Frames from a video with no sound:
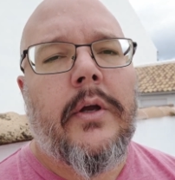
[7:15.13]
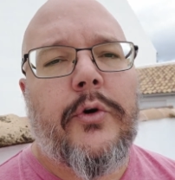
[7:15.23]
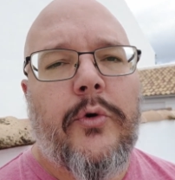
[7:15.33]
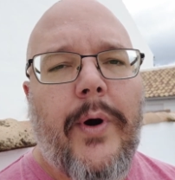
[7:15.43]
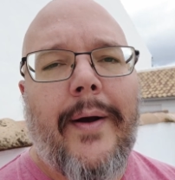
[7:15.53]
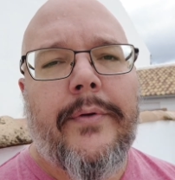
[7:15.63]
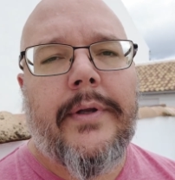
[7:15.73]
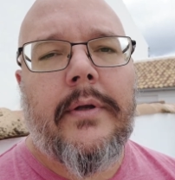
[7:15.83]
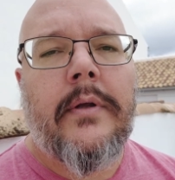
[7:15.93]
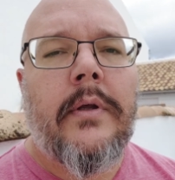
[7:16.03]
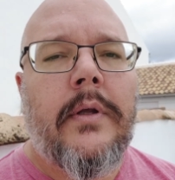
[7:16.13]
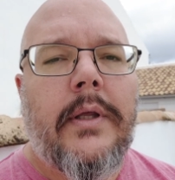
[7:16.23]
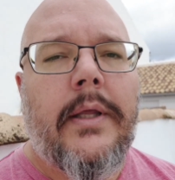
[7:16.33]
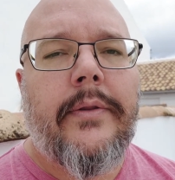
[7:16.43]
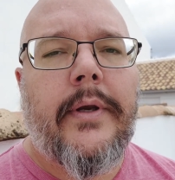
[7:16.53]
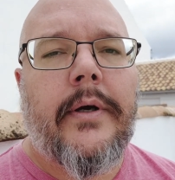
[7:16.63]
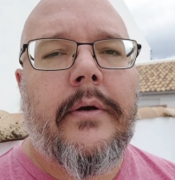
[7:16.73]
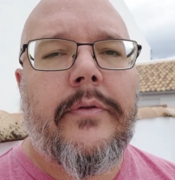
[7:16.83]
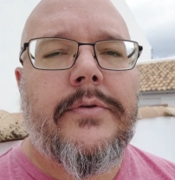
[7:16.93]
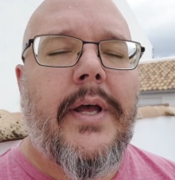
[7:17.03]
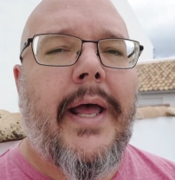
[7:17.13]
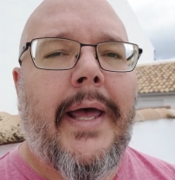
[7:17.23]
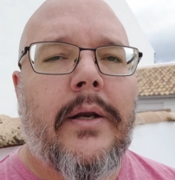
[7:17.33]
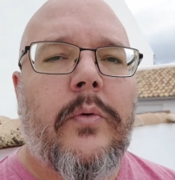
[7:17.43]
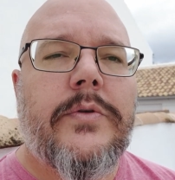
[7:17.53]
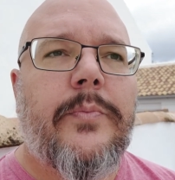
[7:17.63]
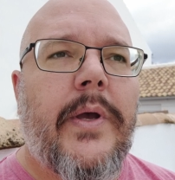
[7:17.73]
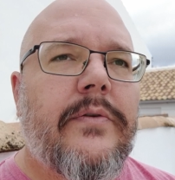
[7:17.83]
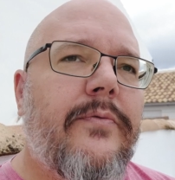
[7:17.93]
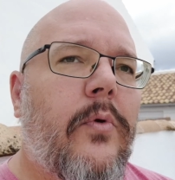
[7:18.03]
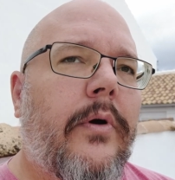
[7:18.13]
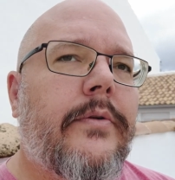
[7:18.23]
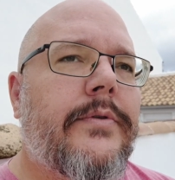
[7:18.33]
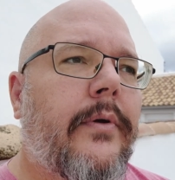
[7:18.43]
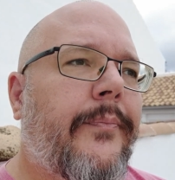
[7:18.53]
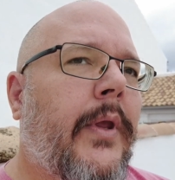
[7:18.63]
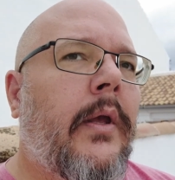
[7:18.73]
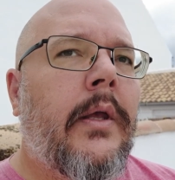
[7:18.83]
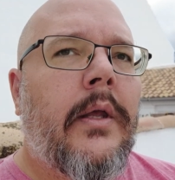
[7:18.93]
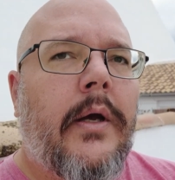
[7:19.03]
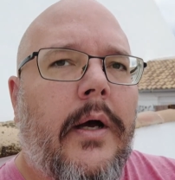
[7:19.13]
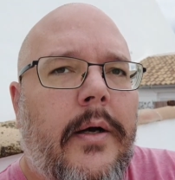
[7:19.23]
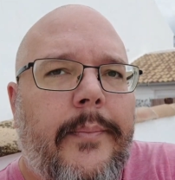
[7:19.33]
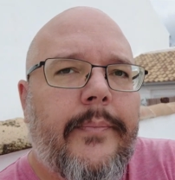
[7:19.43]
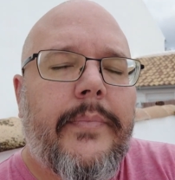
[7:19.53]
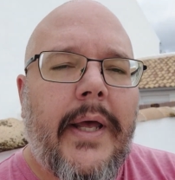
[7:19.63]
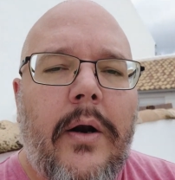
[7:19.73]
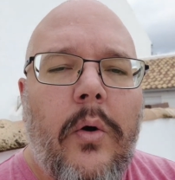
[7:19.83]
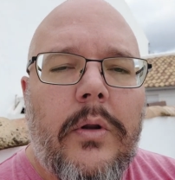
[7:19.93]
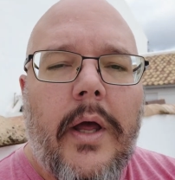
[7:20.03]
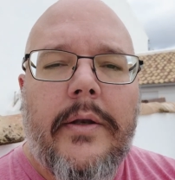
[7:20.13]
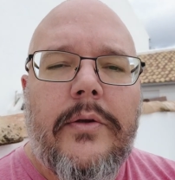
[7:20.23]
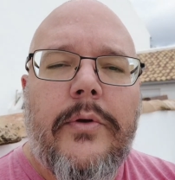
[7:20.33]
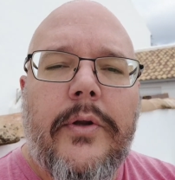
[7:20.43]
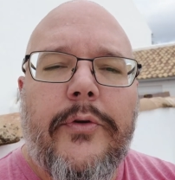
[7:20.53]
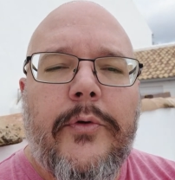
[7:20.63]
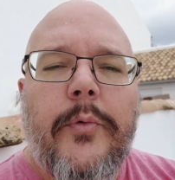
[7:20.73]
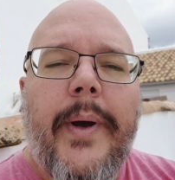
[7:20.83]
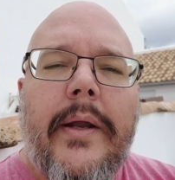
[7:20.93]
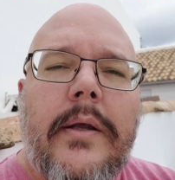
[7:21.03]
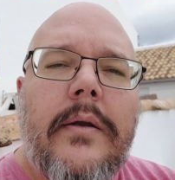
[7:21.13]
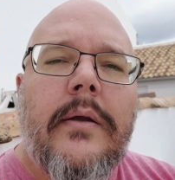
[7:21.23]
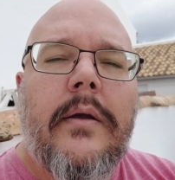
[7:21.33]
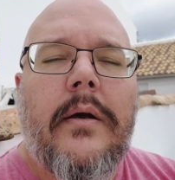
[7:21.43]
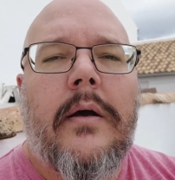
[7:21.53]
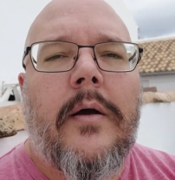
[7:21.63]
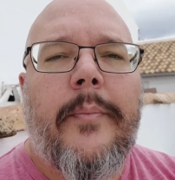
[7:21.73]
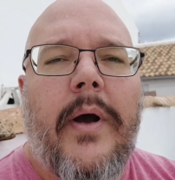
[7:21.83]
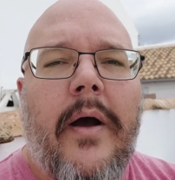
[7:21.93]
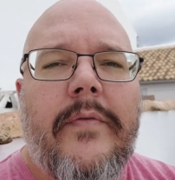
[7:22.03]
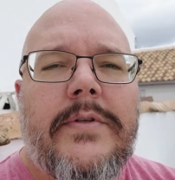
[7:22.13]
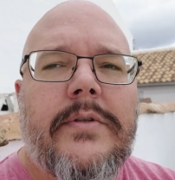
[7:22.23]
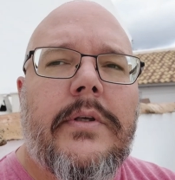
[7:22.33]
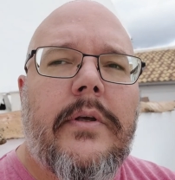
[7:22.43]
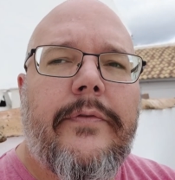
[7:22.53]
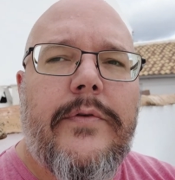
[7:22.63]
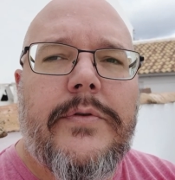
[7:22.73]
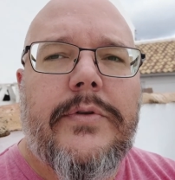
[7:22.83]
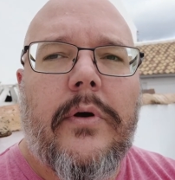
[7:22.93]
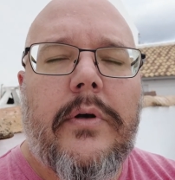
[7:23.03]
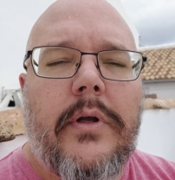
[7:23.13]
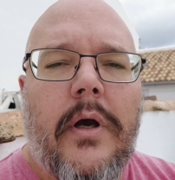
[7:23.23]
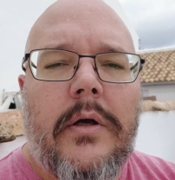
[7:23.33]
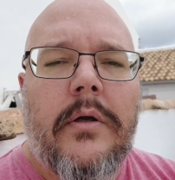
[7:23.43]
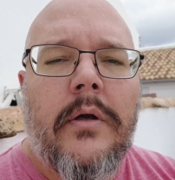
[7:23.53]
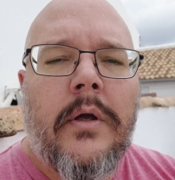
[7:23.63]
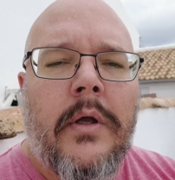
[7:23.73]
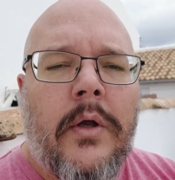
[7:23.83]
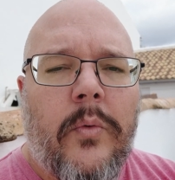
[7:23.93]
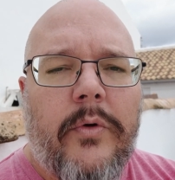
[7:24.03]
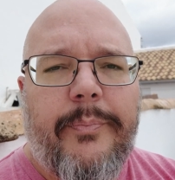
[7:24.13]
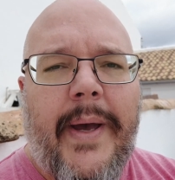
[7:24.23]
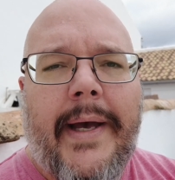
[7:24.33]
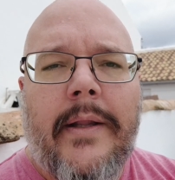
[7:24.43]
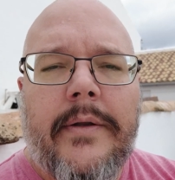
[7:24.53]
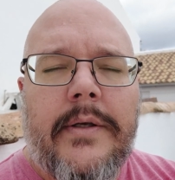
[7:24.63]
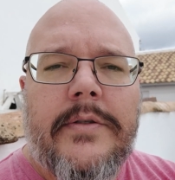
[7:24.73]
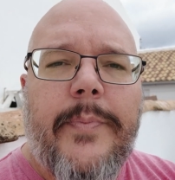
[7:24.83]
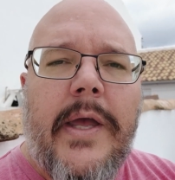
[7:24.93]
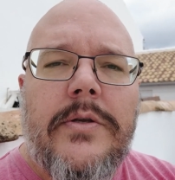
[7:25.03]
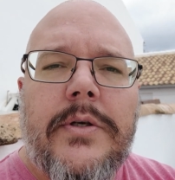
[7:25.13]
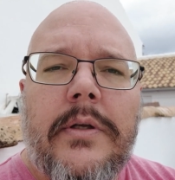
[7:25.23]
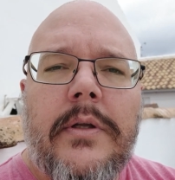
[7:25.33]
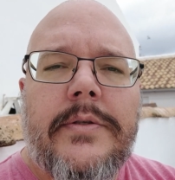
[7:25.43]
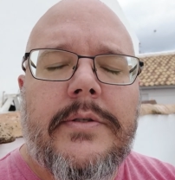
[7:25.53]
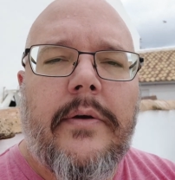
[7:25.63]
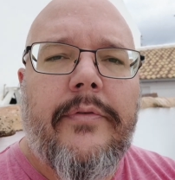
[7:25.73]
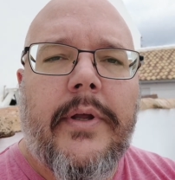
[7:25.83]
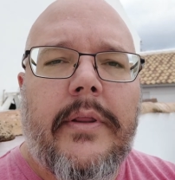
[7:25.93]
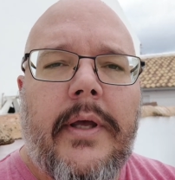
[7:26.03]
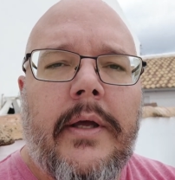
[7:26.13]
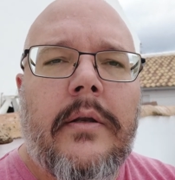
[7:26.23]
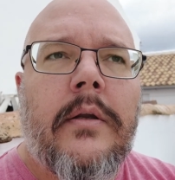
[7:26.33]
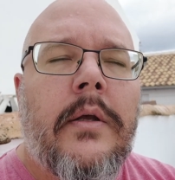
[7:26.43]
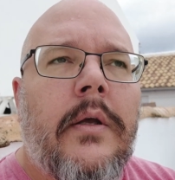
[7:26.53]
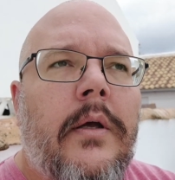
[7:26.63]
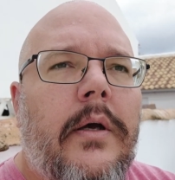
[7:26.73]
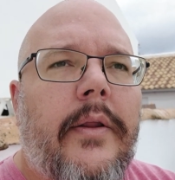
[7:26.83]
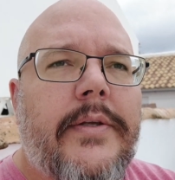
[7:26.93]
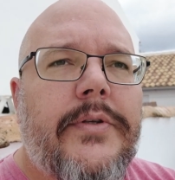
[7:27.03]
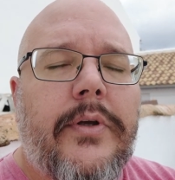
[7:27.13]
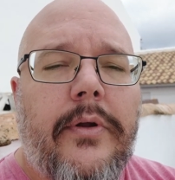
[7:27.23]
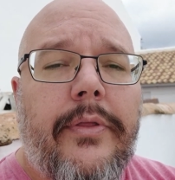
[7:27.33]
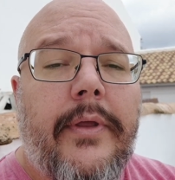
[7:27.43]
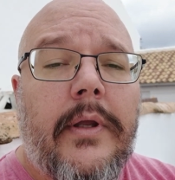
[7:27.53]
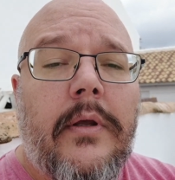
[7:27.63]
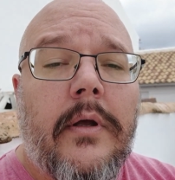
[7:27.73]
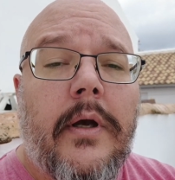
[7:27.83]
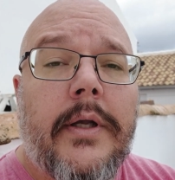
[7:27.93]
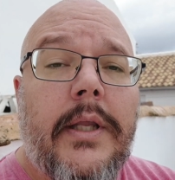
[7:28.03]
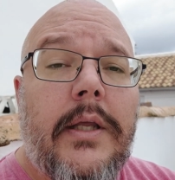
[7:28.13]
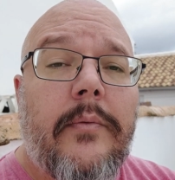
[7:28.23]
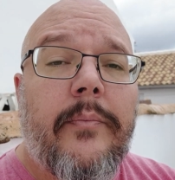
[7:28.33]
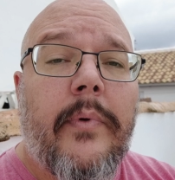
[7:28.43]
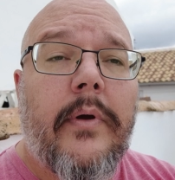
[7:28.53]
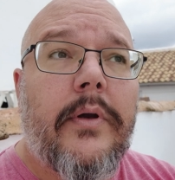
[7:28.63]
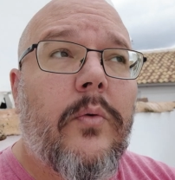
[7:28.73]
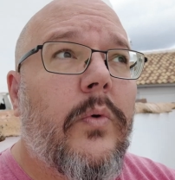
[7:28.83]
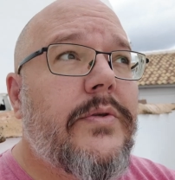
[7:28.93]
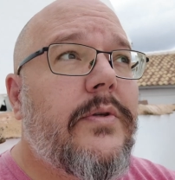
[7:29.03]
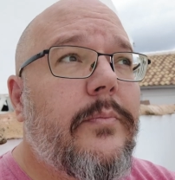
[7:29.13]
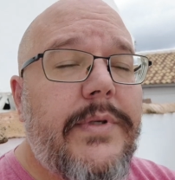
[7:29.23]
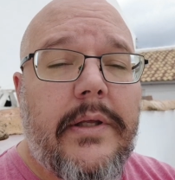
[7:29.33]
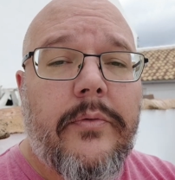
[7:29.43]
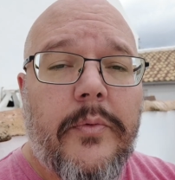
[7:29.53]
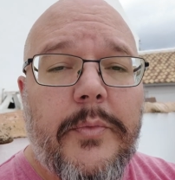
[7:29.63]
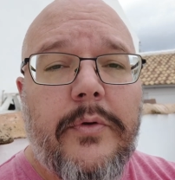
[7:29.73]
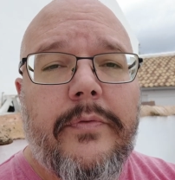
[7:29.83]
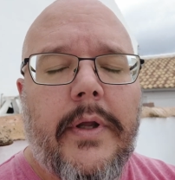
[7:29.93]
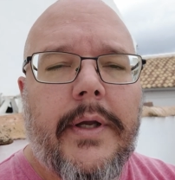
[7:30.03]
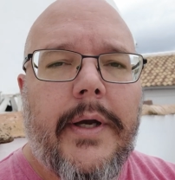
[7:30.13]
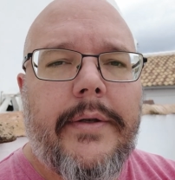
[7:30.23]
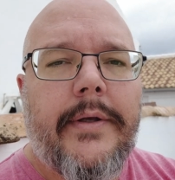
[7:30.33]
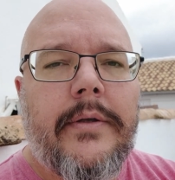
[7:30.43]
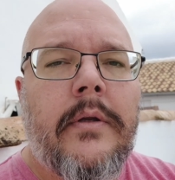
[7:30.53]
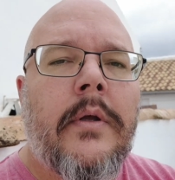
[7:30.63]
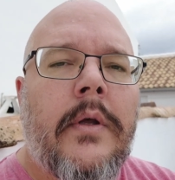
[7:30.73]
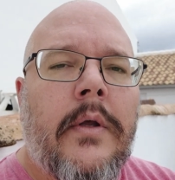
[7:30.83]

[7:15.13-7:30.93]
crowded in there. There's not adequate space for it. So not a whole lot you can do about it. Obviously, if you start young with palate expansion and stuff like that, that's a good thing. Getting your wisdom teeth removed, like I did,